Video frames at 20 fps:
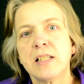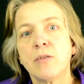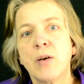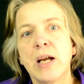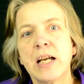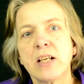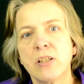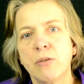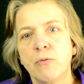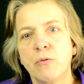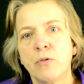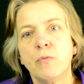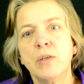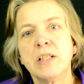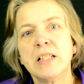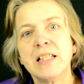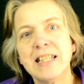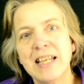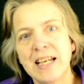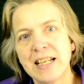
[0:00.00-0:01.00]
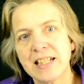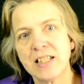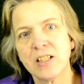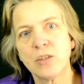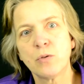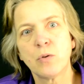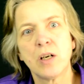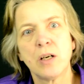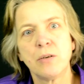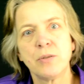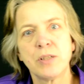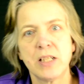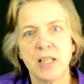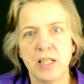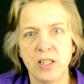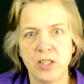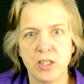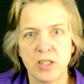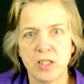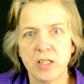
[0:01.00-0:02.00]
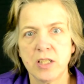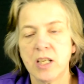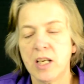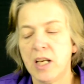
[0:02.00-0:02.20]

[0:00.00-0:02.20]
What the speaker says: We actually went to Texas, where I was stationed,